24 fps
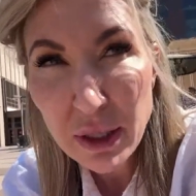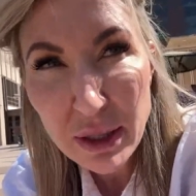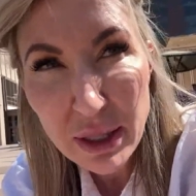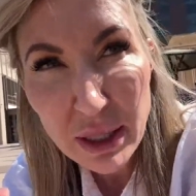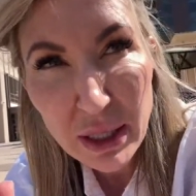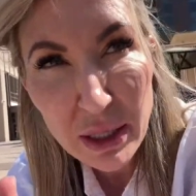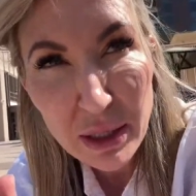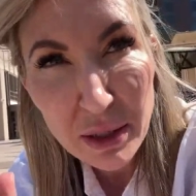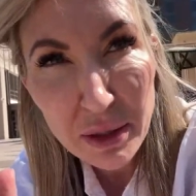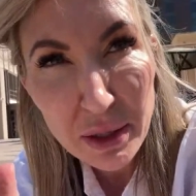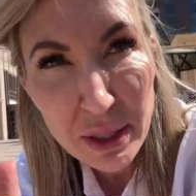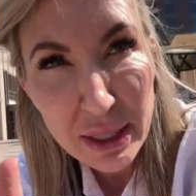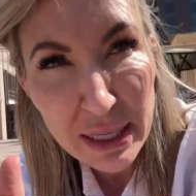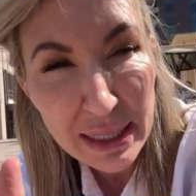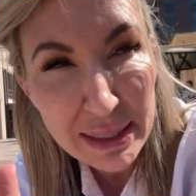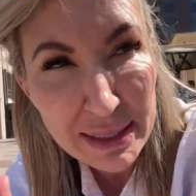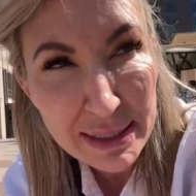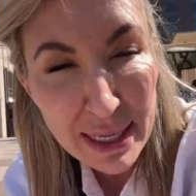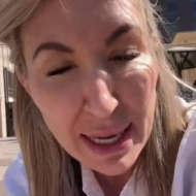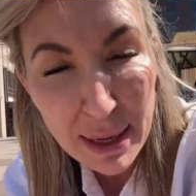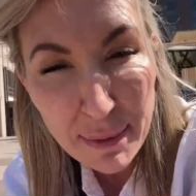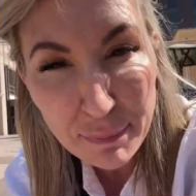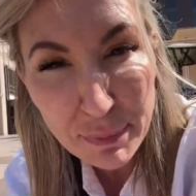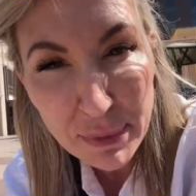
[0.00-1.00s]
The
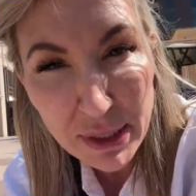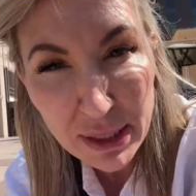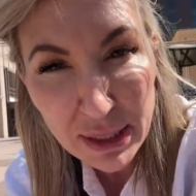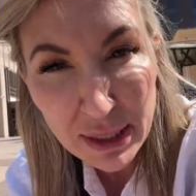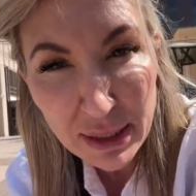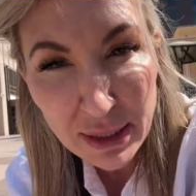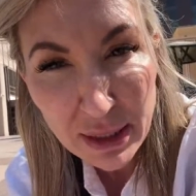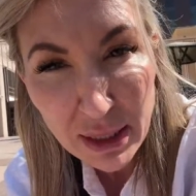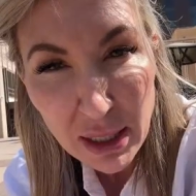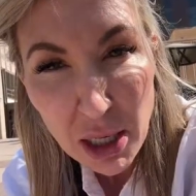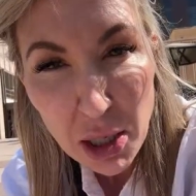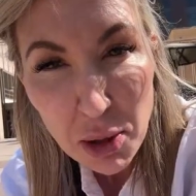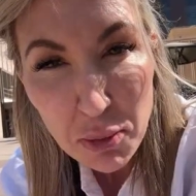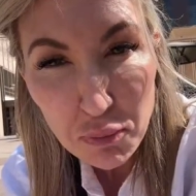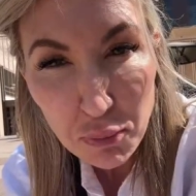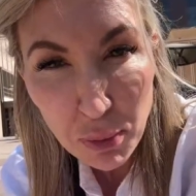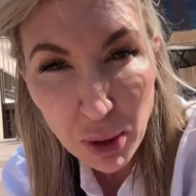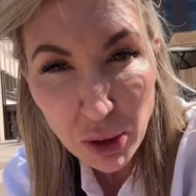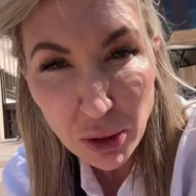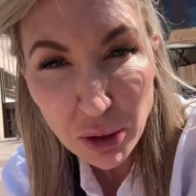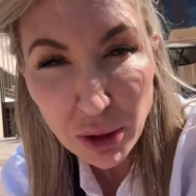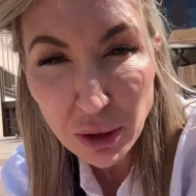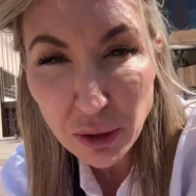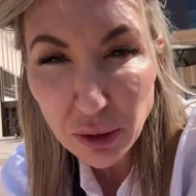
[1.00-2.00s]
attempted
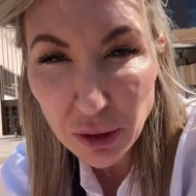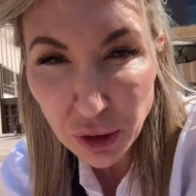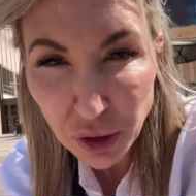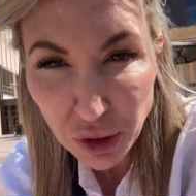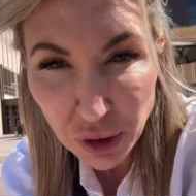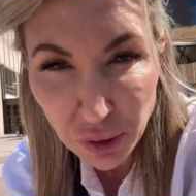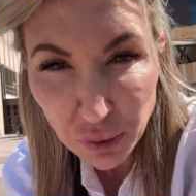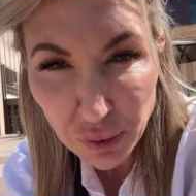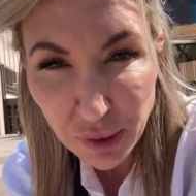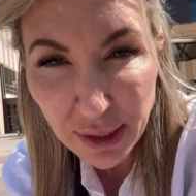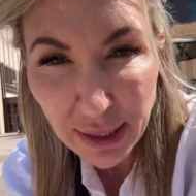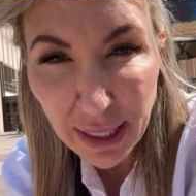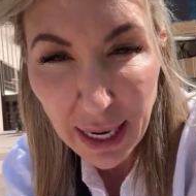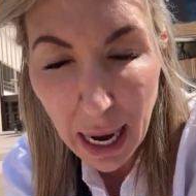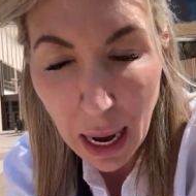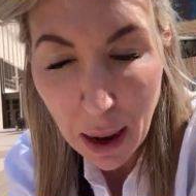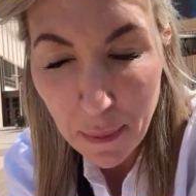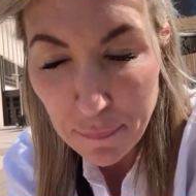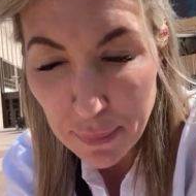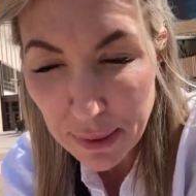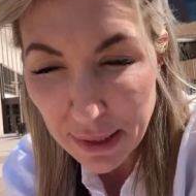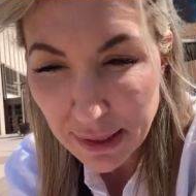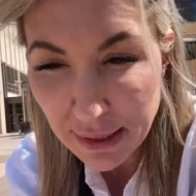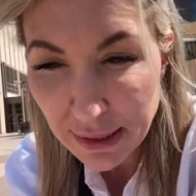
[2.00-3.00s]
murder, the shooting
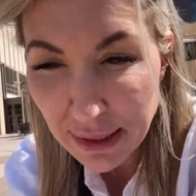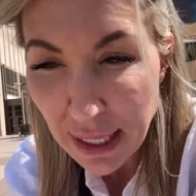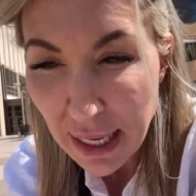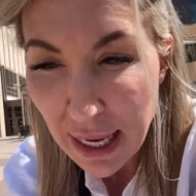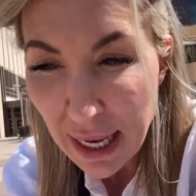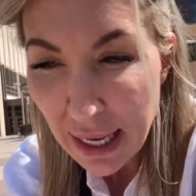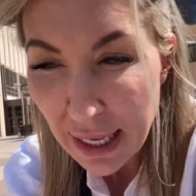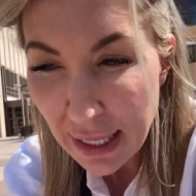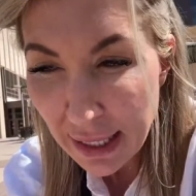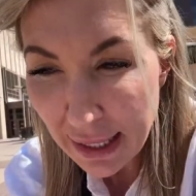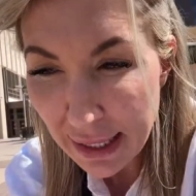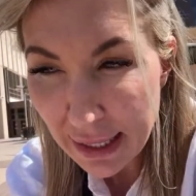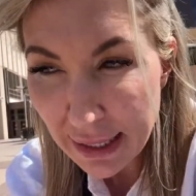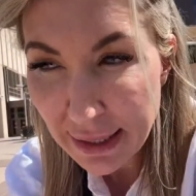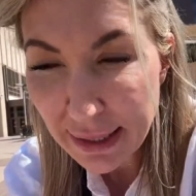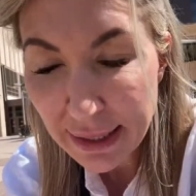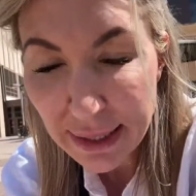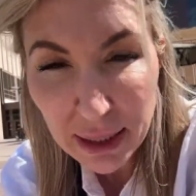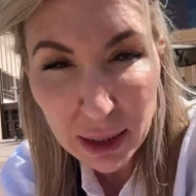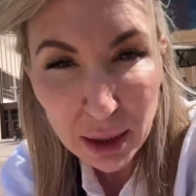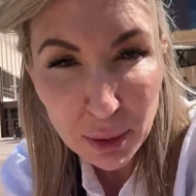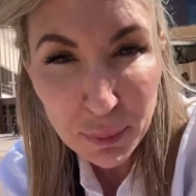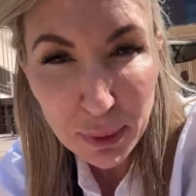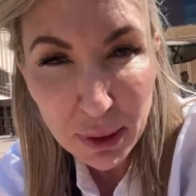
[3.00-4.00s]
happened in
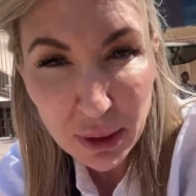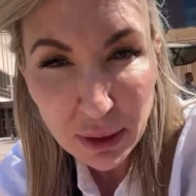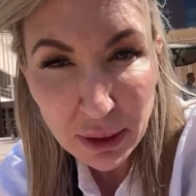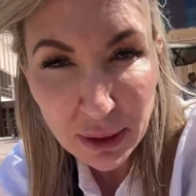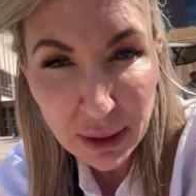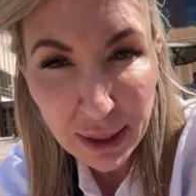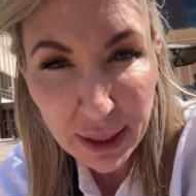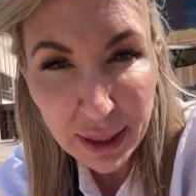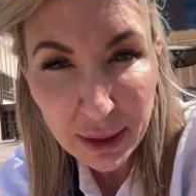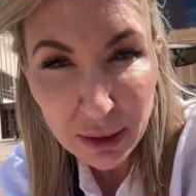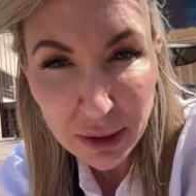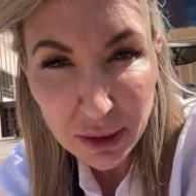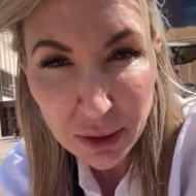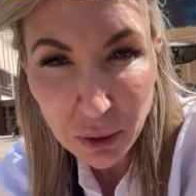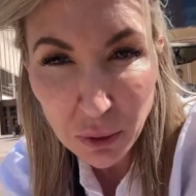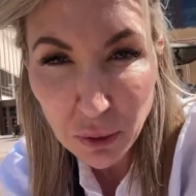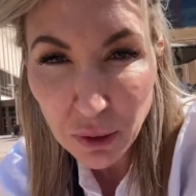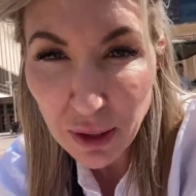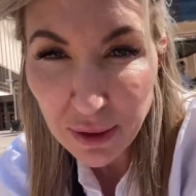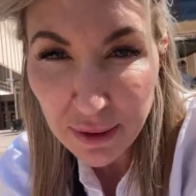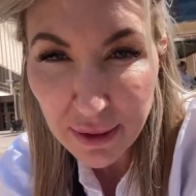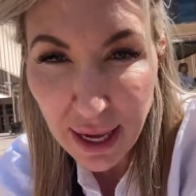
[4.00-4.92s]
Gilbert, Arizona.